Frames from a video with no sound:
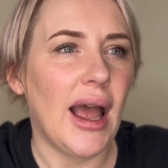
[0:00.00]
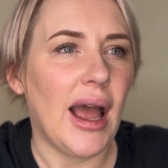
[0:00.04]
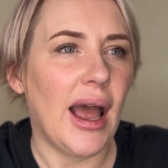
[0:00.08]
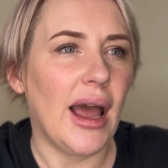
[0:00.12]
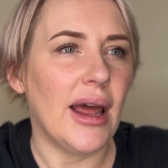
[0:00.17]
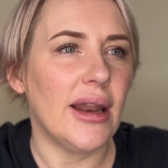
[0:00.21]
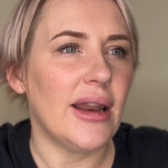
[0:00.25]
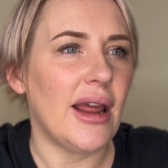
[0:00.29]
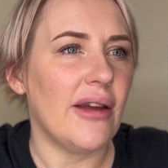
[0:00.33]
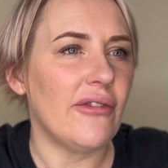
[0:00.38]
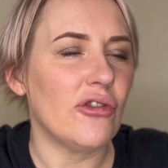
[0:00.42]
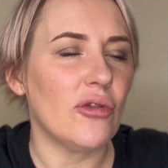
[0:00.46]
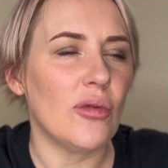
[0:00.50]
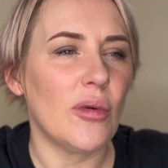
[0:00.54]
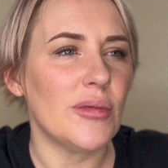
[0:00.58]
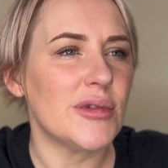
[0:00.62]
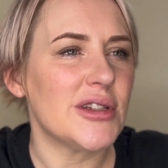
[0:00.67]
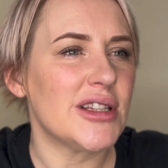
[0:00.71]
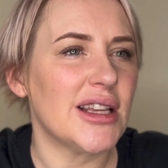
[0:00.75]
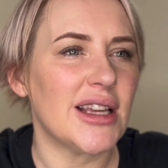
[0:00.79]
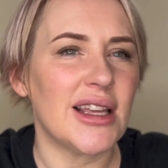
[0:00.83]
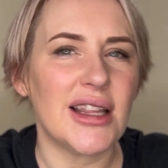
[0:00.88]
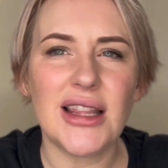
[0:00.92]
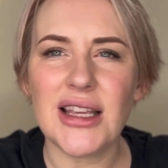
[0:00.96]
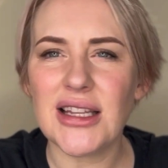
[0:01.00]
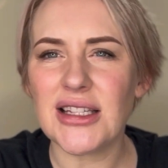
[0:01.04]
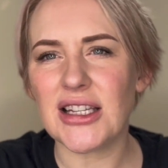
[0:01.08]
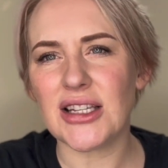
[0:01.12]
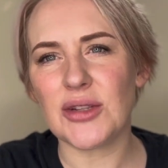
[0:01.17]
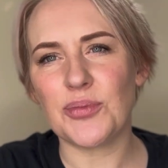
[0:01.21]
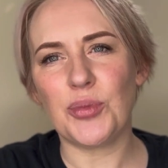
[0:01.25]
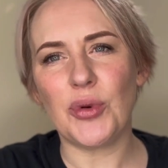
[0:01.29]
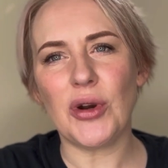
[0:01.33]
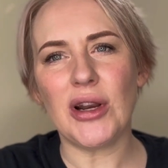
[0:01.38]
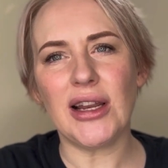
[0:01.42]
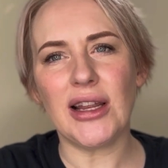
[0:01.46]
And everyone was thinking, this
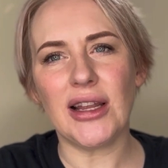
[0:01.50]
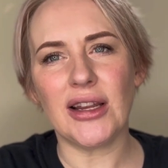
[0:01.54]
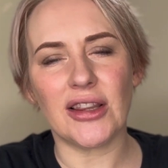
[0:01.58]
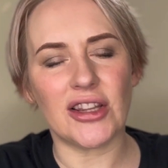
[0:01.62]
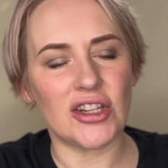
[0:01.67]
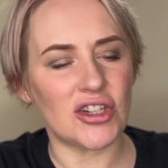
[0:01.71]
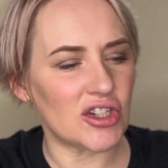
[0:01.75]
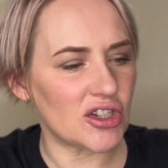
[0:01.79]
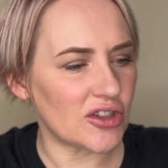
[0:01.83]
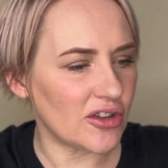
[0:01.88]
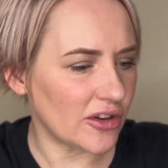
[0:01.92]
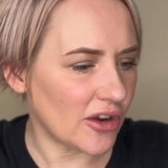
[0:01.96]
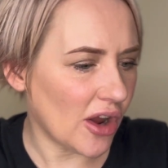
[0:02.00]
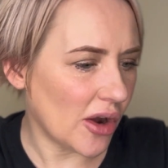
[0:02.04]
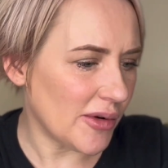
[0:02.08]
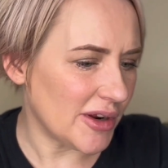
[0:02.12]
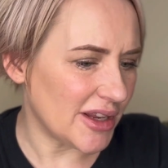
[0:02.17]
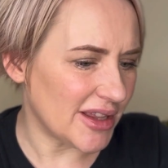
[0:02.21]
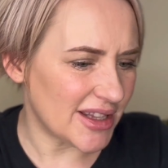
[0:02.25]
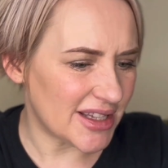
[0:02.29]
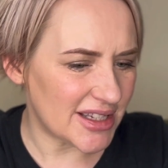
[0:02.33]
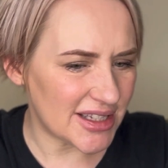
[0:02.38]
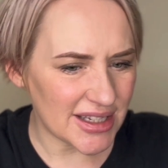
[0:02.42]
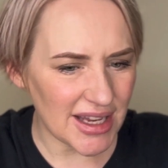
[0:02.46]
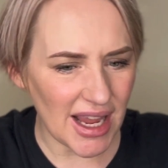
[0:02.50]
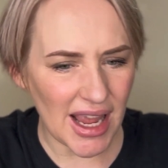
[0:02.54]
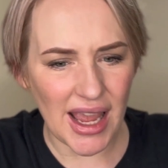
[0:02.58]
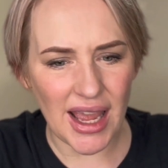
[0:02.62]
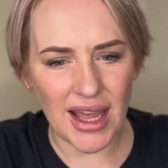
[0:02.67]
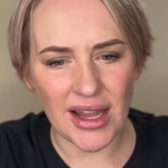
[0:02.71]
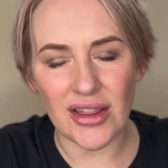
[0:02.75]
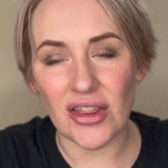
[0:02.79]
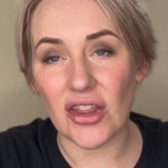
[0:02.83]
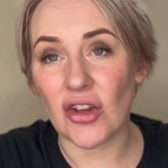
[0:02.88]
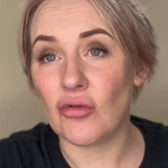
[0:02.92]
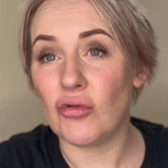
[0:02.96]
is brilliant. They just go in the
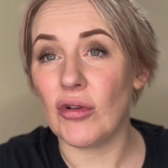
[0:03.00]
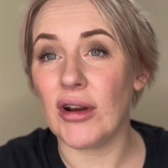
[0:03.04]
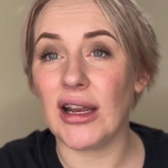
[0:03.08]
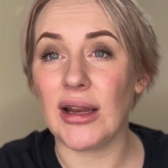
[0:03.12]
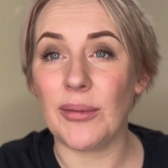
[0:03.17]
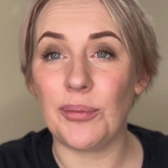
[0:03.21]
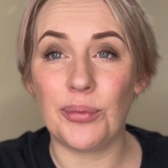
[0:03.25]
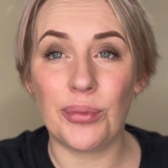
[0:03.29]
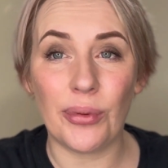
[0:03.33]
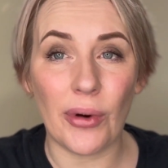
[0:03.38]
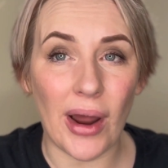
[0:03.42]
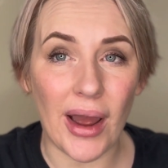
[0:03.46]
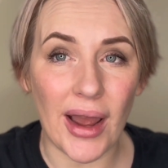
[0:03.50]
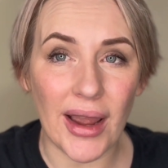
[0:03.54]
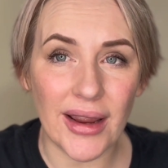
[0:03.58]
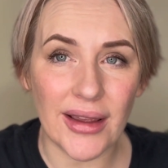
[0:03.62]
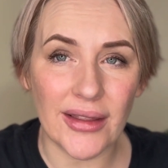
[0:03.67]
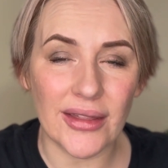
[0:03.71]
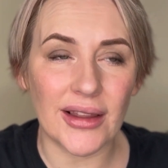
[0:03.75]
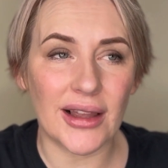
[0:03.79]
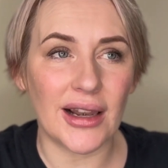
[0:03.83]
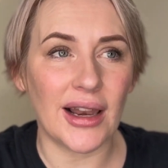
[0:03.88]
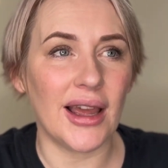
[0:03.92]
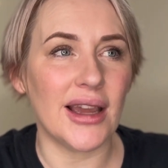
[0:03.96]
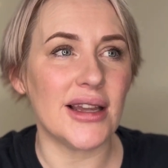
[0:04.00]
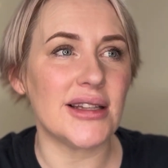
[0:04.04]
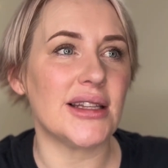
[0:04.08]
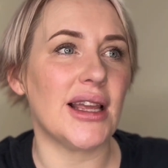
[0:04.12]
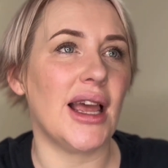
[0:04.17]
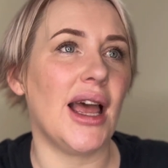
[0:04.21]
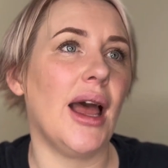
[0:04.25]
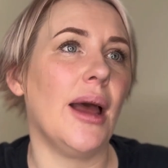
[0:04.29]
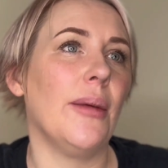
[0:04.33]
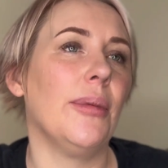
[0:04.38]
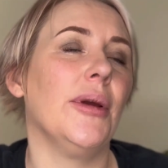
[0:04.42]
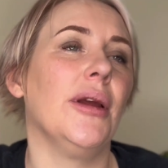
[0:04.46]
skin. They're really bright and the clients are
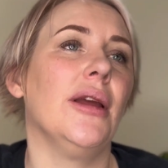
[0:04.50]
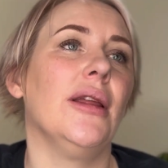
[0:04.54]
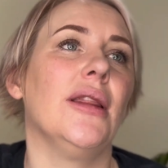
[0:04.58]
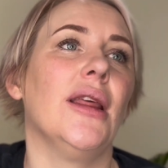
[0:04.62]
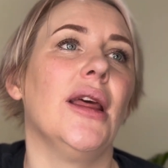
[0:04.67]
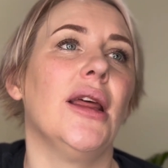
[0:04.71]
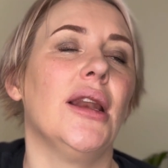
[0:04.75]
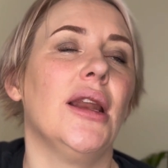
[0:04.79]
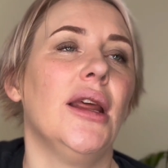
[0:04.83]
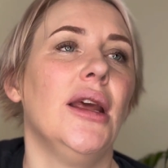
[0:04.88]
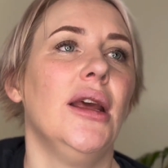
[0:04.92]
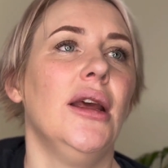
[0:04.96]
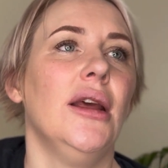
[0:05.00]
happy. And then